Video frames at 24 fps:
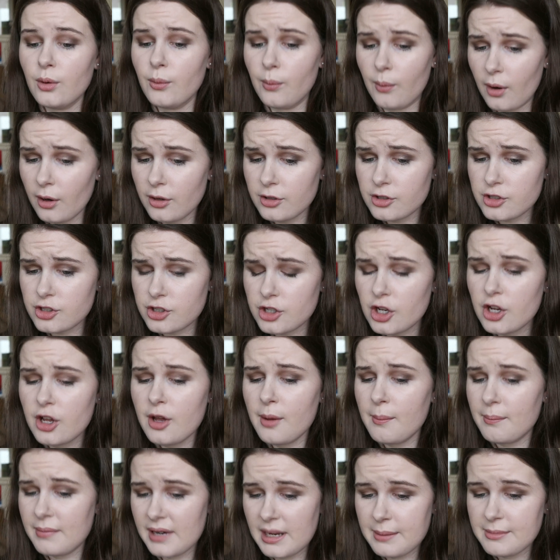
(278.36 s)
Wash,
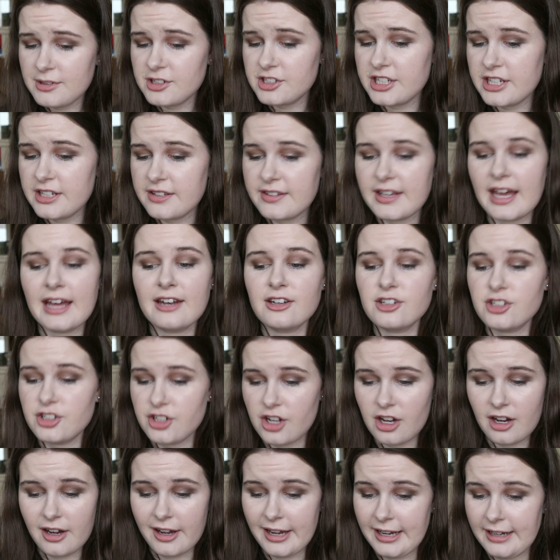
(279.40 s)
Blemishes and
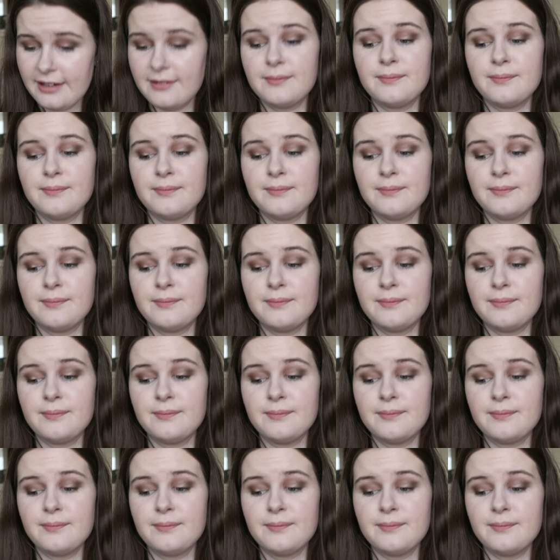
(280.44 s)
Shine.